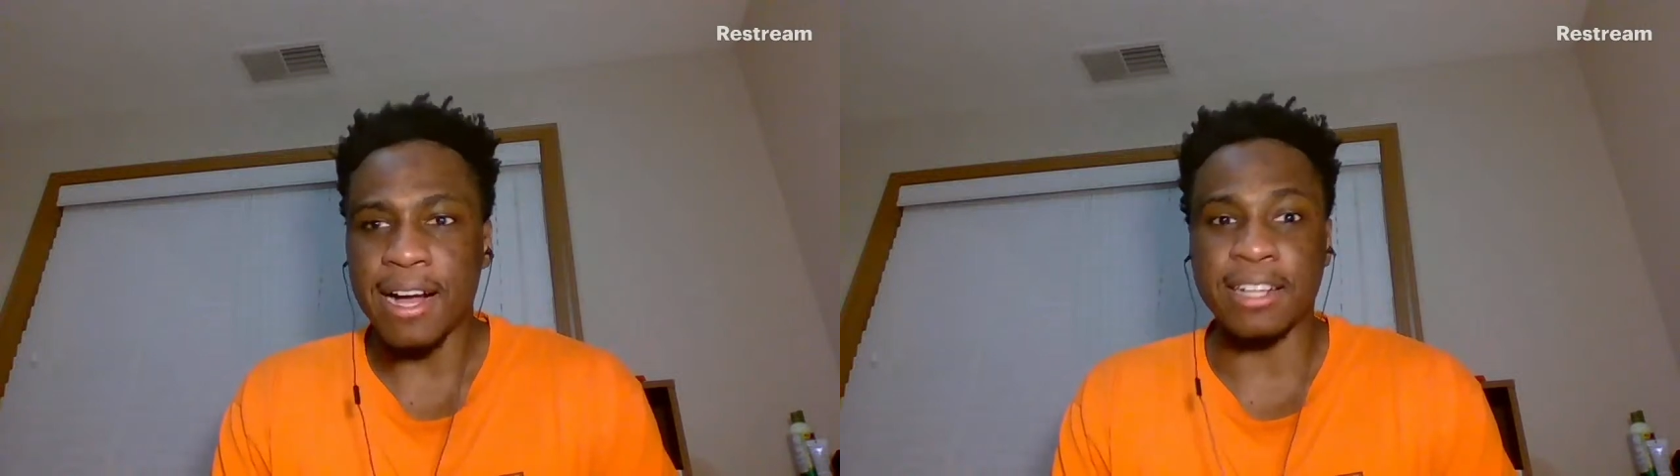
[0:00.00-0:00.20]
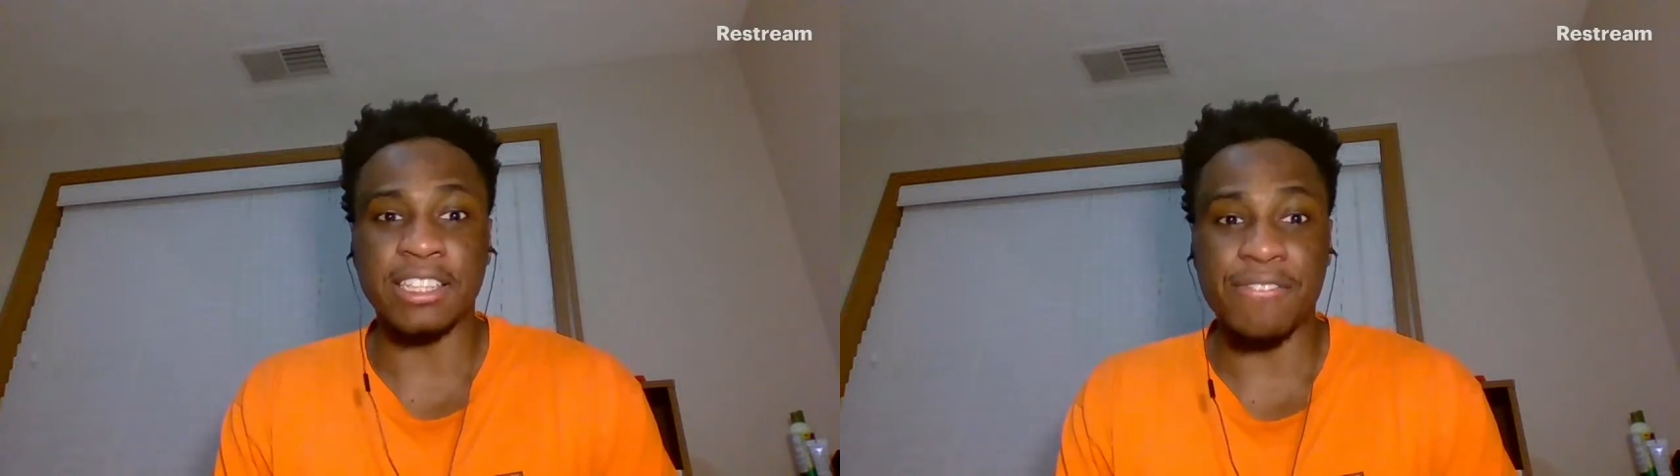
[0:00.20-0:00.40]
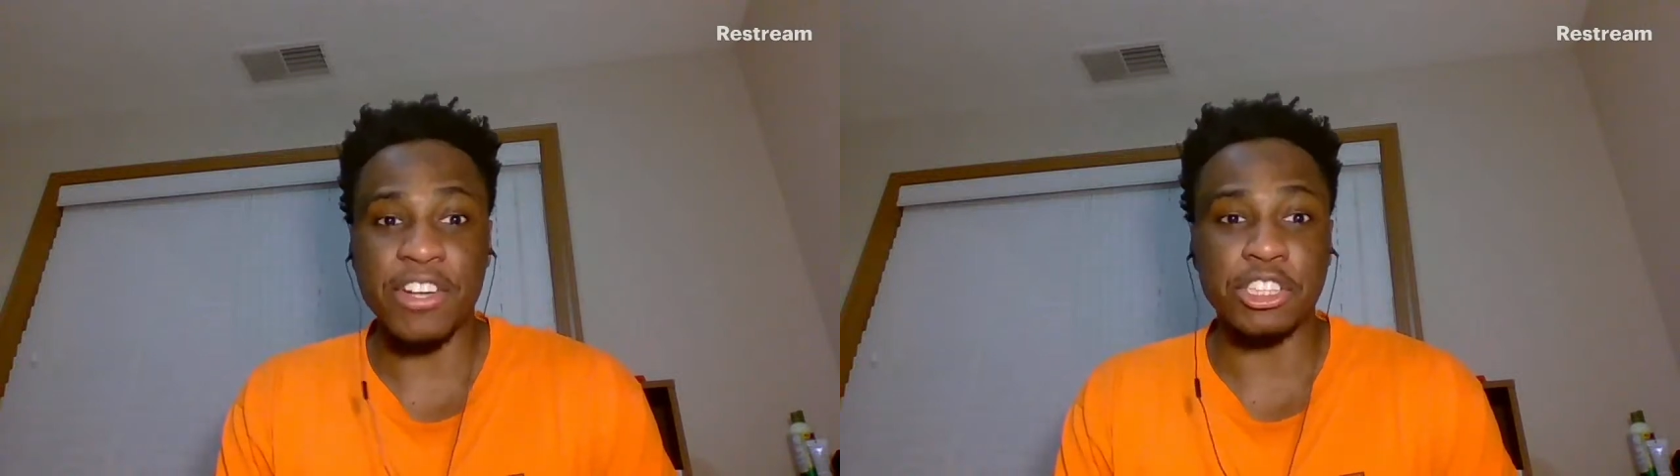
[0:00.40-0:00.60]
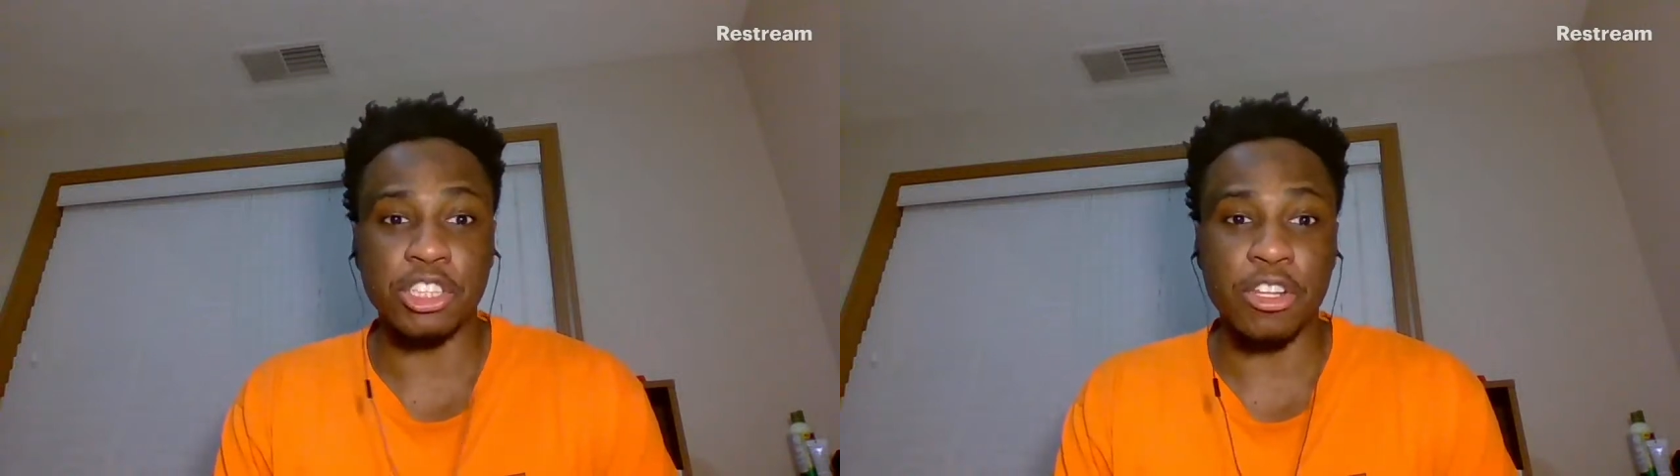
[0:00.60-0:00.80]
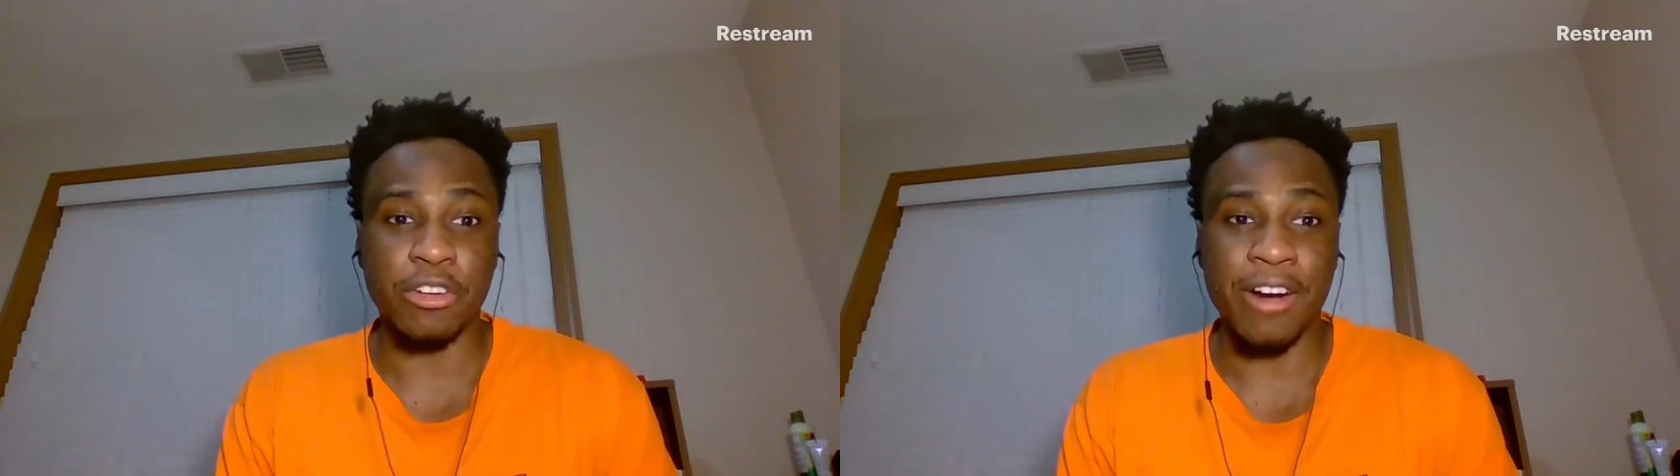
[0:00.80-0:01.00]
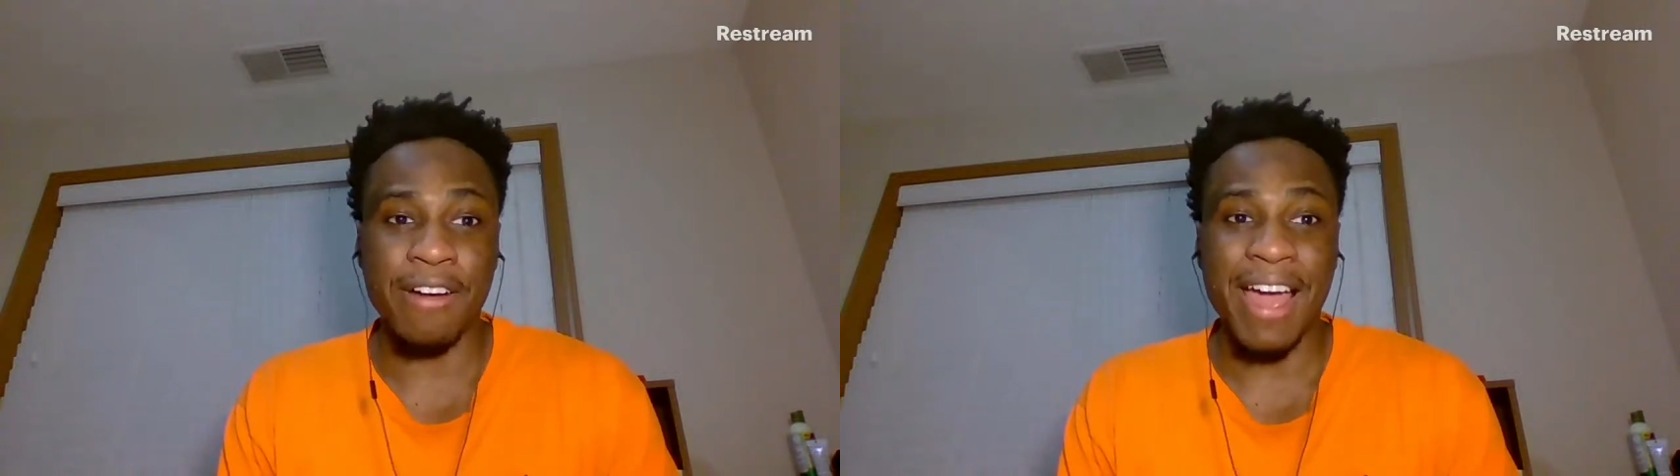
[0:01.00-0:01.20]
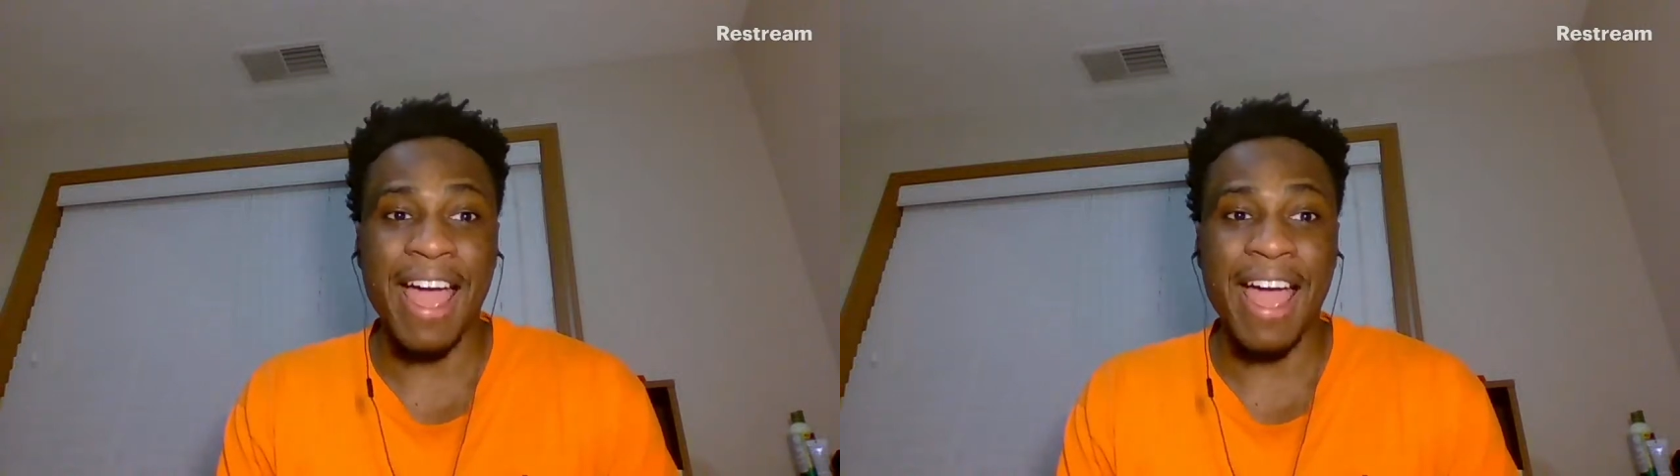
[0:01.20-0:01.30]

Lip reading: because he finishes on the ground